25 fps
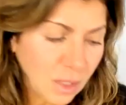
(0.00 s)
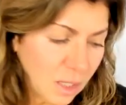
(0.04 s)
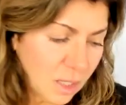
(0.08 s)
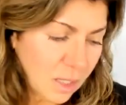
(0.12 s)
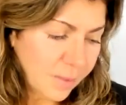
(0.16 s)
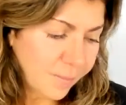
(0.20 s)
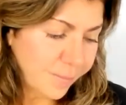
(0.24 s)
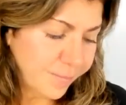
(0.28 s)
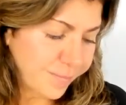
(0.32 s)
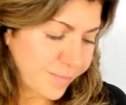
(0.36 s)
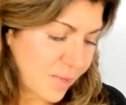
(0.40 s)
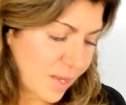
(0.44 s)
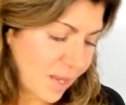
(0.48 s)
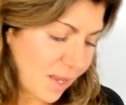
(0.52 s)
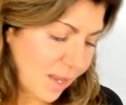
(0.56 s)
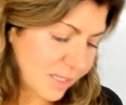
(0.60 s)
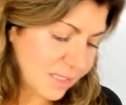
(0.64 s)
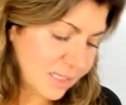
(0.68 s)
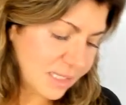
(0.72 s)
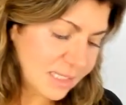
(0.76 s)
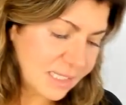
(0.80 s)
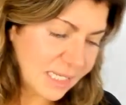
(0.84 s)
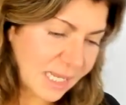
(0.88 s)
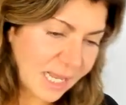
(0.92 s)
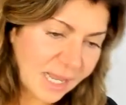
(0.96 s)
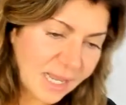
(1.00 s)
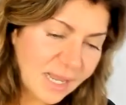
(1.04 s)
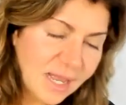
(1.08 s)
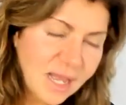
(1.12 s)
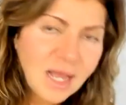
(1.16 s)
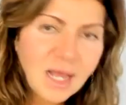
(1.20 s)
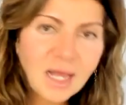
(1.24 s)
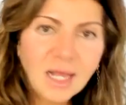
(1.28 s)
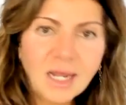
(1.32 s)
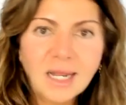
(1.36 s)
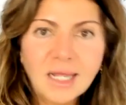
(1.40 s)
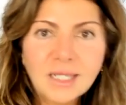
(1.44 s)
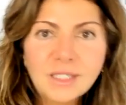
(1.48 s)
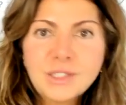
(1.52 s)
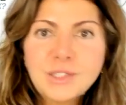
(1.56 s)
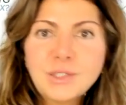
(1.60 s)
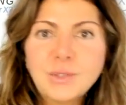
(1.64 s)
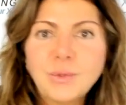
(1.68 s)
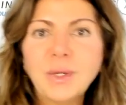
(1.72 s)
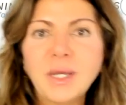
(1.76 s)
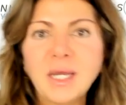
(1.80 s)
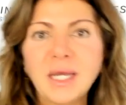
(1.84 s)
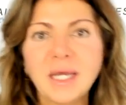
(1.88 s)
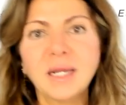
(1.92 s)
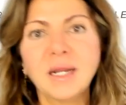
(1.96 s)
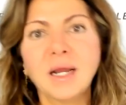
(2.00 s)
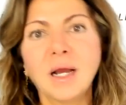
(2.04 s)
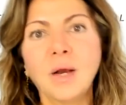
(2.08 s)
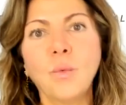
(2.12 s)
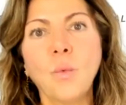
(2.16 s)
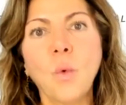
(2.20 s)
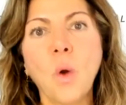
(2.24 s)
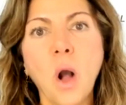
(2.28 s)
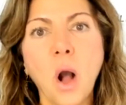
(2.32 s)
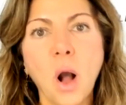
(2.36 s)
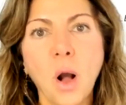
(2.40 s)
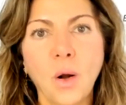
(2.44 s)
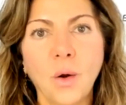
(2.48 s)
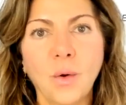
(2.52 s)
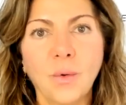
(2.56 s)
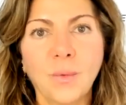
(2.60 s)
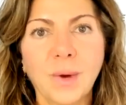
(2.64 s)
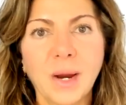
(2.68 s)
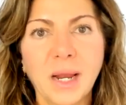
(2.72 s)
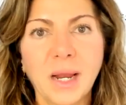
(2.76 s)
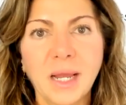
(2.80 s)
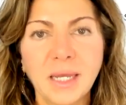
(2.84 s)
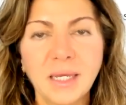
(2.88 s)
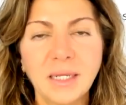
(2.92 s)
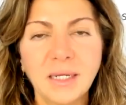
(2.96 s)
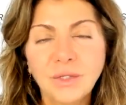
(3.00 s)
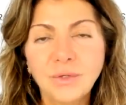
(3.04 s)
Um, I say, unless you hit a wall, right?